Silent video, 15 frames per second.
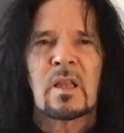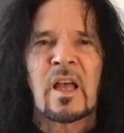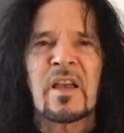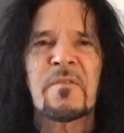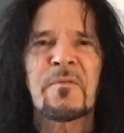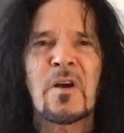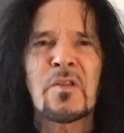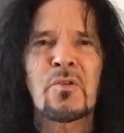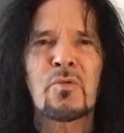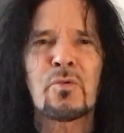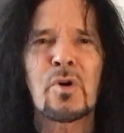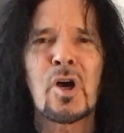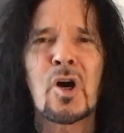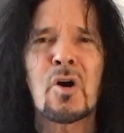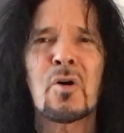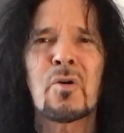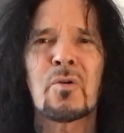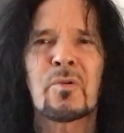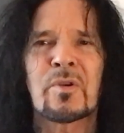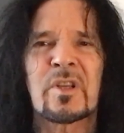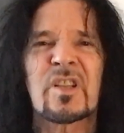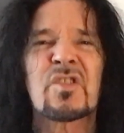life on the
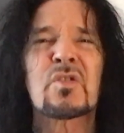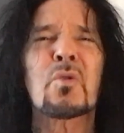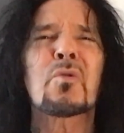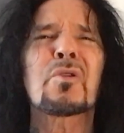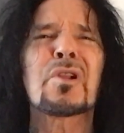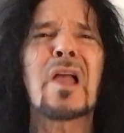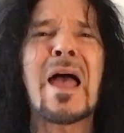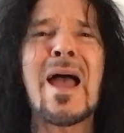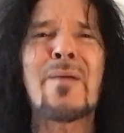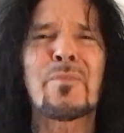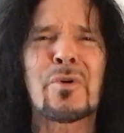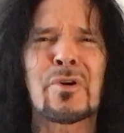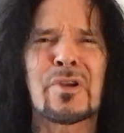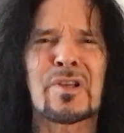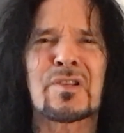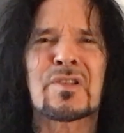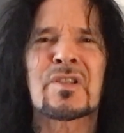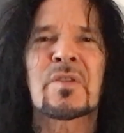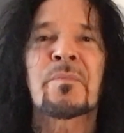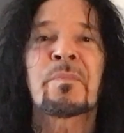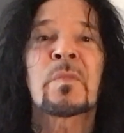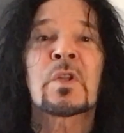road. It's so
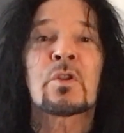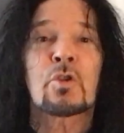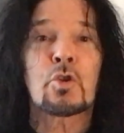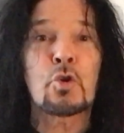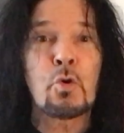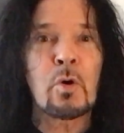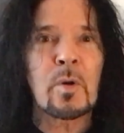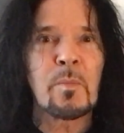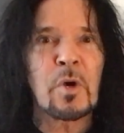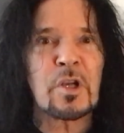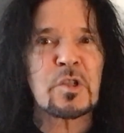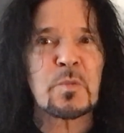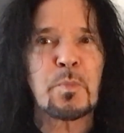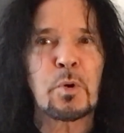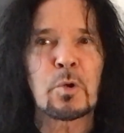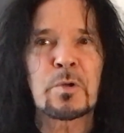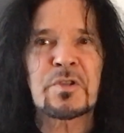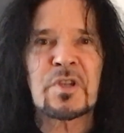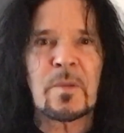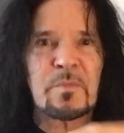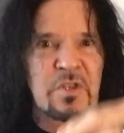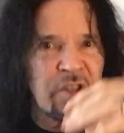glamorous. The tour bus pulls
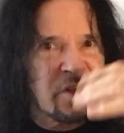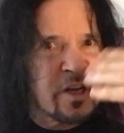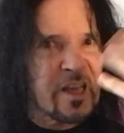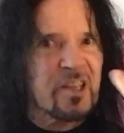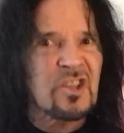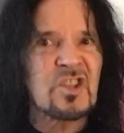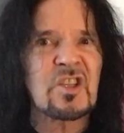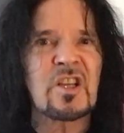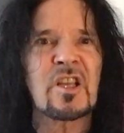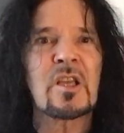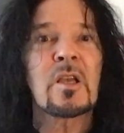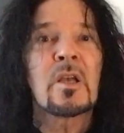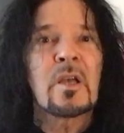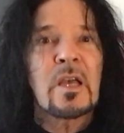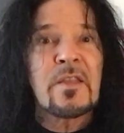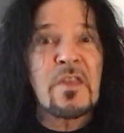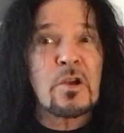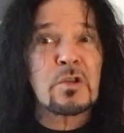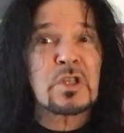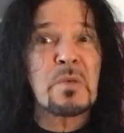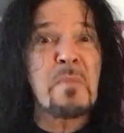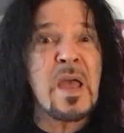up to the next city, and
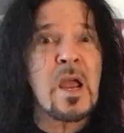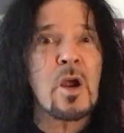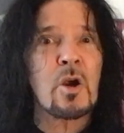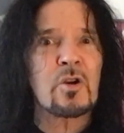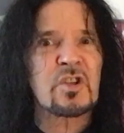there's the mayor